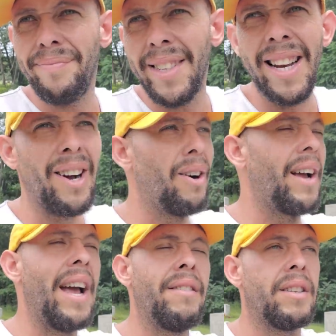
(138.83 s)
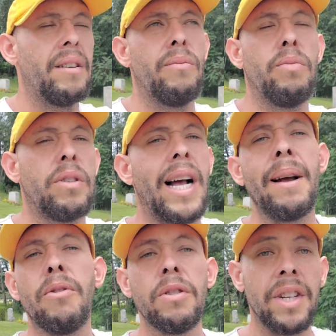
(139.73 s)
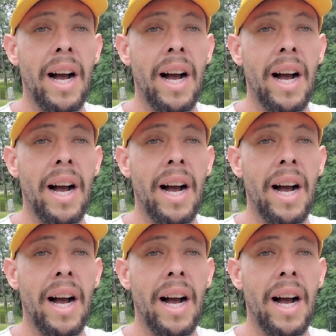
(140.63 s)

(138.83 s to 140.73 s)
you know, as time goes